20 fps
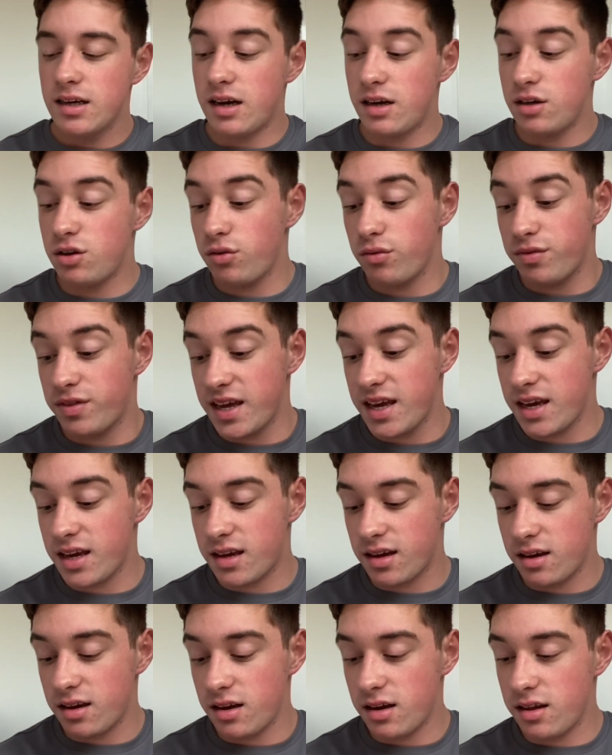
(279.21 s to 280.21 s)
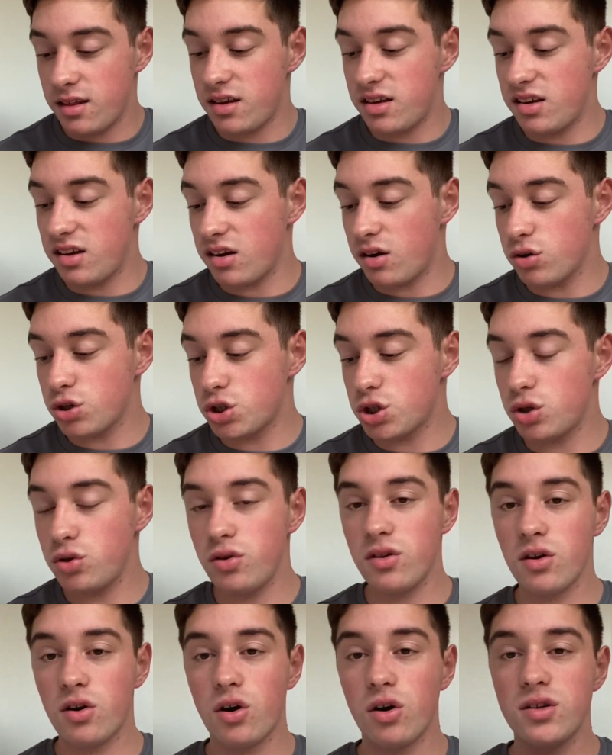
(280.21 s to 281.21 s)
don't think, I'll show
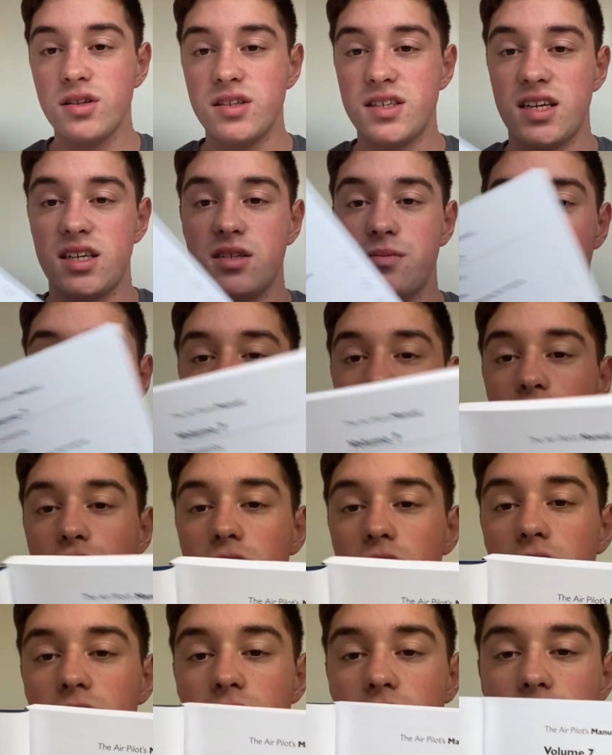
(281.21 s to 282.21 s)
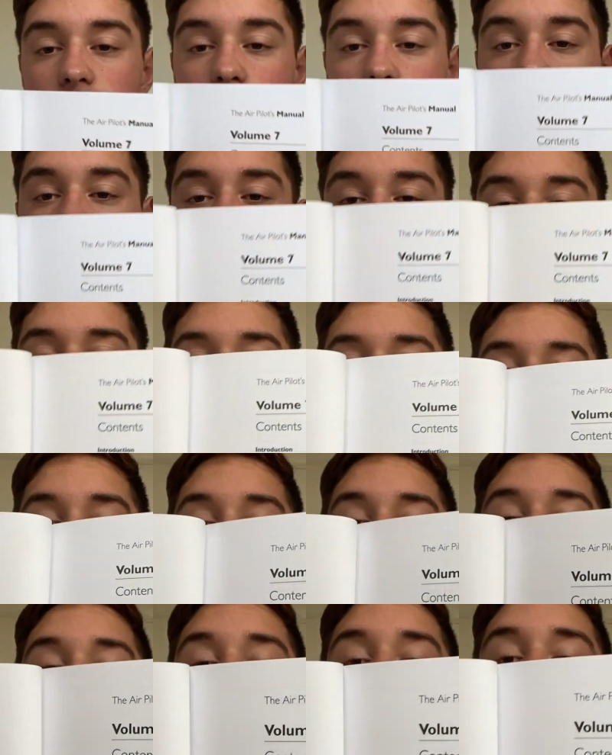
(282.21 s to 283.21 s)
you the contents page. So
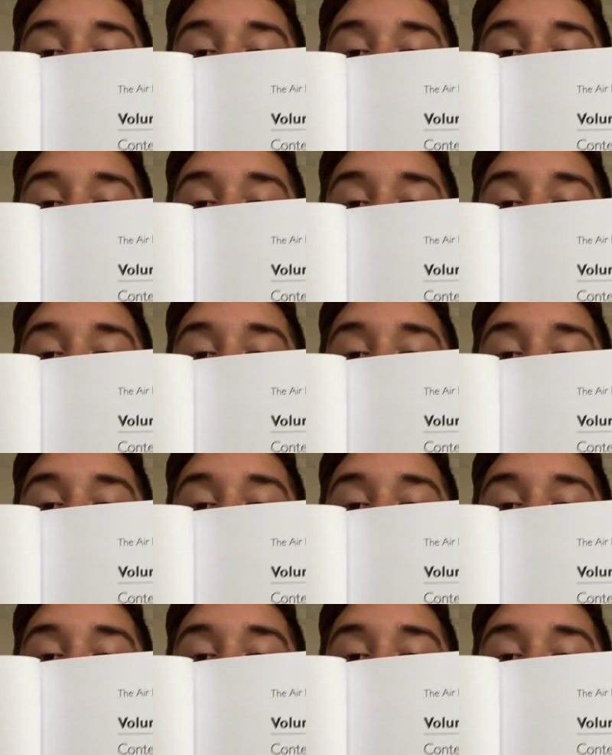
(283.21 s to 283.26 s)
I